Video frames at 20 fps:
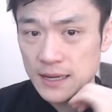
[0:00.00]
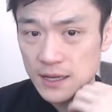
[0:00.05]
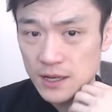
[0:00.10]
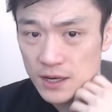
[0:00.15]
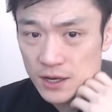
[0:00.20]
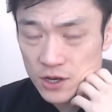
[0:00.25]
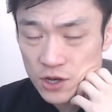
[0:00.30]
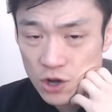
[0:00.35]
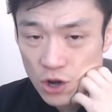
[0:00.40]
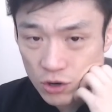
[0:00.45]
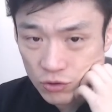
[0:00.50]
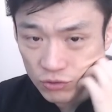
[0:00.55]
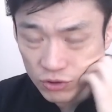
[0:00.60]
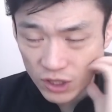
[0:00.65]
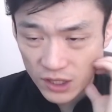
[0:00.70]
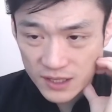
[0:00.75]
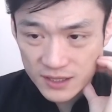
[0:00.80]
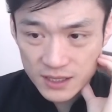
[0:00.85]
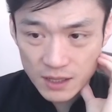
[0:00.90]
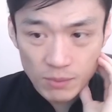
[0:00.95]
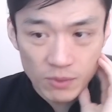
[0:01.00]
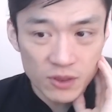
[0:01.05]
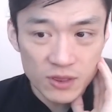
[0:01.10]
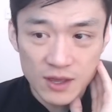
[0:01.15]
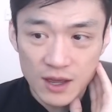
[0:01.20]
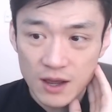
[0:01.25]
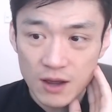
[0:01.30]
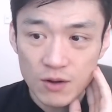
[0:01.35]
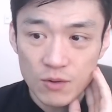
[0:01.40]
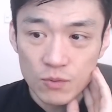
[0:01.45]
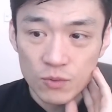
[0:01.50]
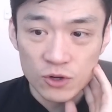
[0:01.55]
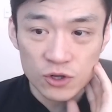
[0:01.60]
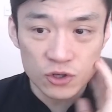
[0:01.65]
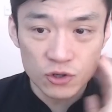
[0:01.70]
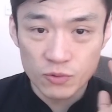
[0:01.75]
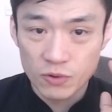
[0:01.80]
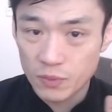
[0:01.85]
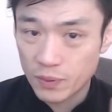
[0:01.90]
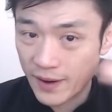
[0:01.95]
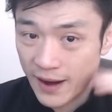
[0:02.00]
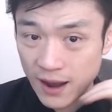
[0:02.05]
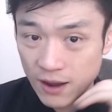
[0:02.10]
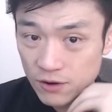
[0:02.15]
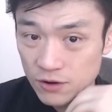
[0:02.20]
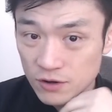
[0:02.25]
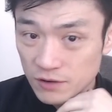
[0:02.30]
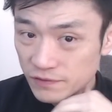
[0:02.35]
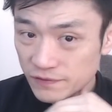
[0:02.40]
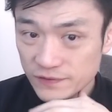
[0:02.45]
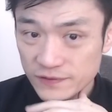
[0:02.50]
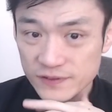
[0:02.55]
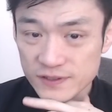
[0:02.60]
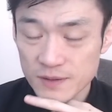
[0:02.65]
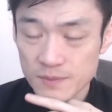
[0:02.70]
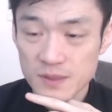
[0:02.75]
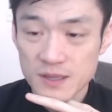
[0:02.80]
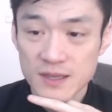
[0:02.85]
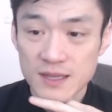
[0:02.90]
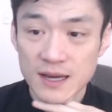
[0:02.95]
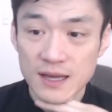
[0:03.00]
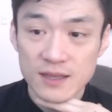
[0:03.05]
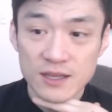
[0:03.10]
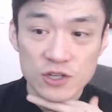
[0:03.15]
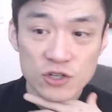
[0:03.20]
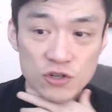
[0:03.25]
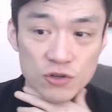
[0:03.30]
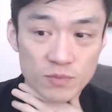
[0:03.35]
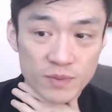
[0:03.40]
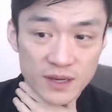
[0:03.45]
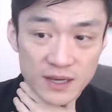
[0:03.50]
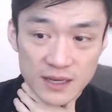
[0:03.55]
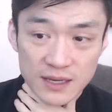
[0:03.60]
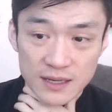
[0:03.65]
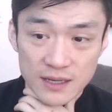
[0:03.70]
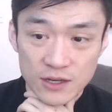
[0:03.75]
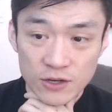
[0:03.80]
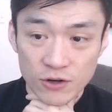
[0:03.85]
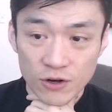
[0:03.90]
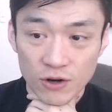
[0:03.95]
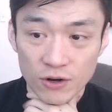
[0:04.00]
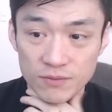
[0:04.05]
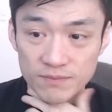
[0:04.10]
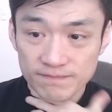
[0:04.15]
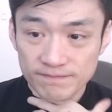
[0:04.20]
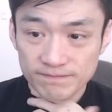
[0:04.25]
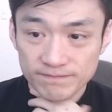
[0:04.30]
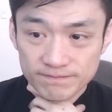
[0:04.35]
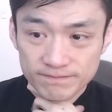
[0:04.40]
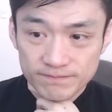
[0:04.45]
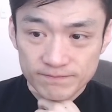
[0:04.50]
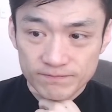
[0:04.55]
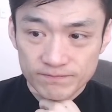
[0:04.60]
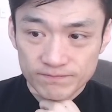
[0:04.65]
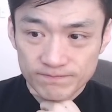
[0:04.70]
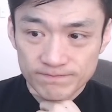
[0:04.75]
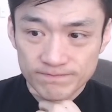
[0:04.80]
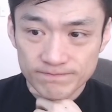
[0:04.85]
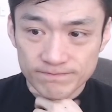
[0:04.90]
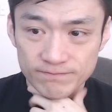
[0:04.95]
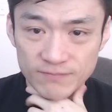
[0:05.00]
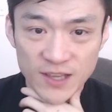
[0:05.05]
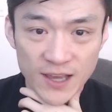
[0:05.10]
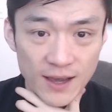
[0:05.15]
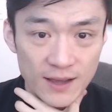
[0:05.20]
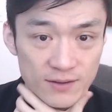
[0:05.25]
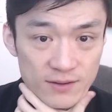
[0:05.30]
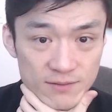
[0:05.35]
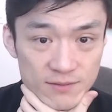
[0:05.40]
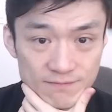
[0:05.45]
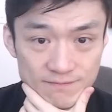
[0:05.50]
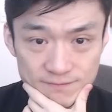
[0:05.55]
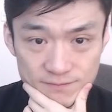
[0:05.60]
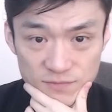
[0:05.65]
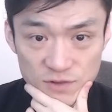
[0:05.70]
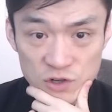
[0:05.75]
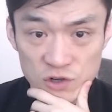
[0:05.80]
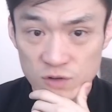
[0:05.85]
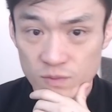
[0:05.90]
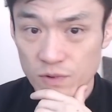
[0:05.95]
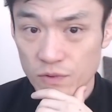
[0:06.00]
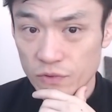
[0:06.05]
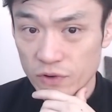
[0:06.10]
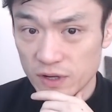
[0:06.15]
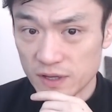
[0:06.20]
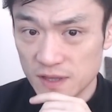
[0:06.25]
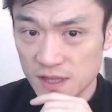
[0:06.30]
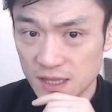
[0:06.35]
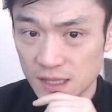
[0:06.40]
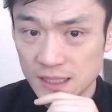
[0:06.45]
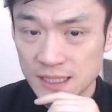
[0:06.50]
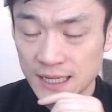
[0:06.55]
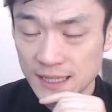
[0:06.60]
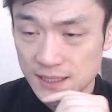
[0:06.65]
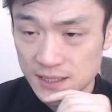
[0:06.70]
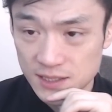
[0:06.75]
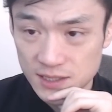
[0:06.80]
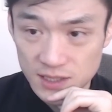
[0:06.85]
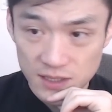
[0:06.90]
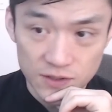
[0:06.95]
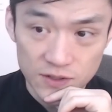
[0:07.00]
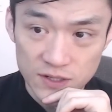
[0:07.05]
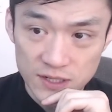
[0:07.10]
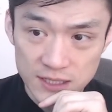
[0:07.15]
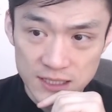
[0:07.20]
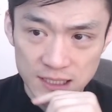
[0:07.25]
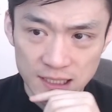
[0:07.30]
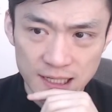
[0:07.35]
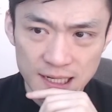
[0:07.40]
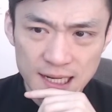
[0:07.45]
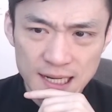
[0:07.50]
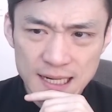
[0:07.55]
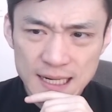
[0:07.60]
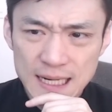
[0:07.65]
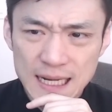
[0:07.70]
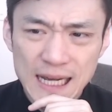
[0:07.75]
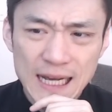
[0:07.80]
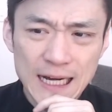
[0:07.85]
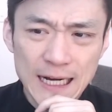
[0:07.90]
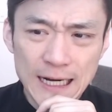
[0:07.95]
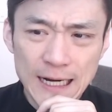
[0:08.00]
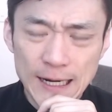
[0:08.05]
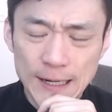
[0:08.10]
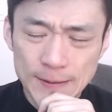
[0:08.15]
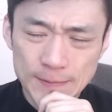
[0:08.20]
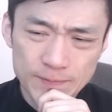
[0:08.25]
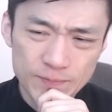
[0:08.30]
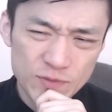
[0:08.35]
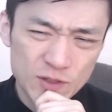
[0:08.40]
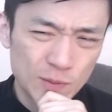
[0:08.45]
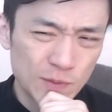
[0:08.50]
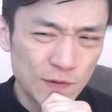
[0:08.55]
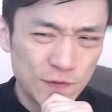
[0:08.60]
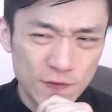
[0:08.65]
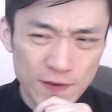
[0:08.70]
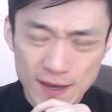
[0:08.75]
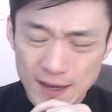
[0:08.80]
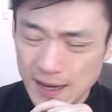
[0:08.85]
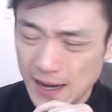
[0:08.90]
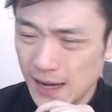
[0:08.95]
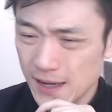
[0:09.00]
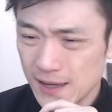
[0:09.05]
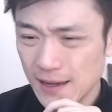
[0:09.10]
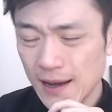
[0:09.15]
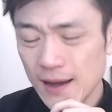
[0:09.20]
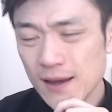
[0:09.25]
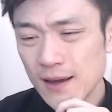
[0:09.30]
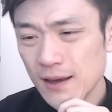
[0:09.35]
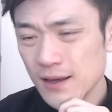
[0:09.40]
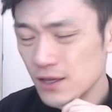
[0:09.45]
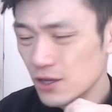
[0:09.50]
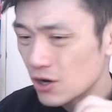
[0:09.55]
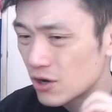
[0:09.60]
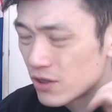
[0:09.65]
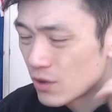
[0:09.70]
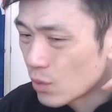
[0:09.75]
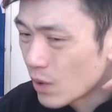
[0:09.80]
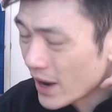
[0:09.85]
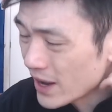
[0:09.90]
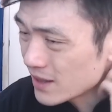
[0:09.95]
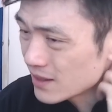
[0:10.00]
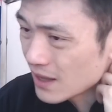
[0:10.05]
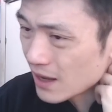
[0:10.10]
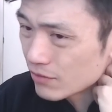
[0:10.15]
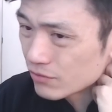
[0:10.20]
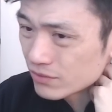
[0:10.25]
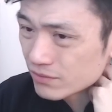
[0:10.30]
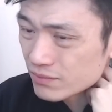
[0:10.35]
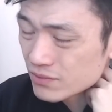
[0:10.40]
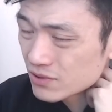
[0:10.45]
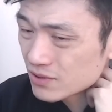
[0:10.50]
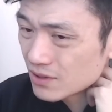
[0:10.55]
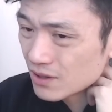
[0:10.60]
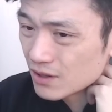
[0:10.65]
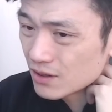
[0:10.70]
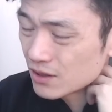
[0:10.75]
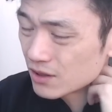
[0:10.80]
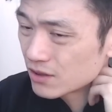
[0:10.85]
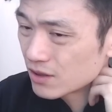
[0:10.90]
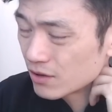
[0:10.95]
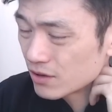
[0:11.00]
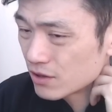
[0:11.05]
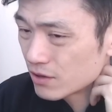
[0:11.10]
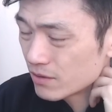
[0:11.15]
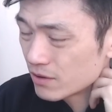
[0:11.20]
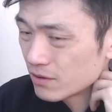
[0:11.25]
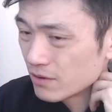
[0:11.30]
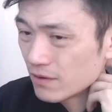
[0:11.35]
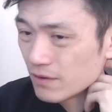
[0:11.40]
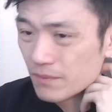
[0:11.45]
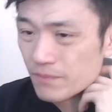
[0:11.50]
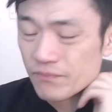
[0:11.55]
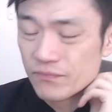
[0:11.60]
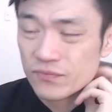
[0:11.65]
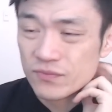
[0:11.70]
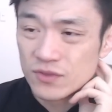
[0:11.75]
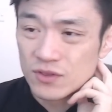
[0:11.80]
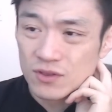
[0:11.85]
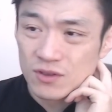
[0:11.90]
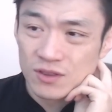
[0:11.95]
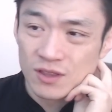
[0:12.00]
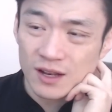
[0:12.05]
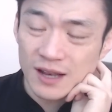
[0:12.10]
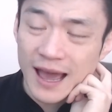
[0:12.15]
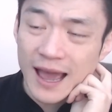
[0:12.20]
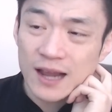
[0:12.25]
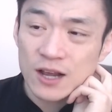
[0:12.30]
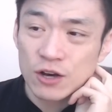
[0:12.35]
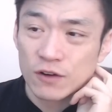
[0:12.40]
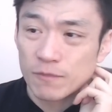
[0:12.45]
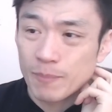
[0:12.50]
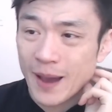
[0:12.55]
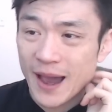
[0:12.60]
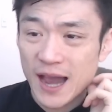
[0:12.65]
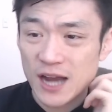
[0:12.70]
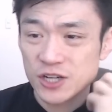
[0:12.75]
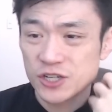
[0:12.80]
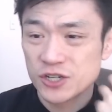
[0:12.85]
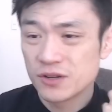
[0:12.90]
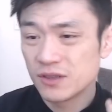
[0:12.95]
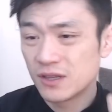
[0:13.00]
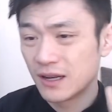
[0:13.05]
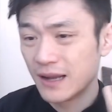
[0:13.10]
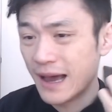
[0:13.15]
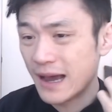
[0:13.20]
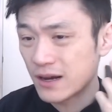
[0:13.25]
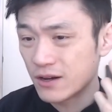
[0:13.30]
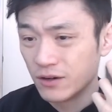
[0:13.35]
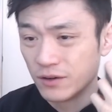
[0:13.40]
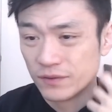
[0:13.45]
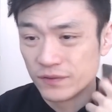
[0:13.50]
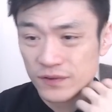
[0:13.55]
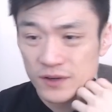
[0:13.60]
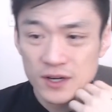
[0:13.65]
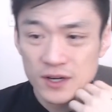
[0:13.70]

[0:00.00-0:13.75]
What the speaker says: not really something that we should be proud of, something that they should be they should be really take seriously. To be fair, I the way that the lack of passion, the lack of